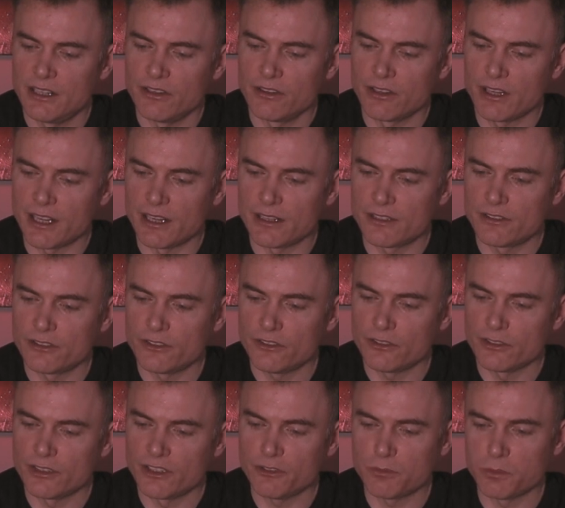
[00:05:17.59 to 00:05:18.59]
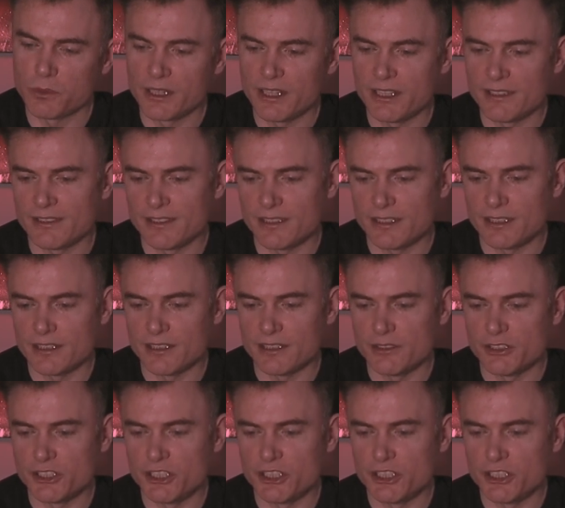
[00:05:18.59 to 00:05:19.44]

Okay, so this one is the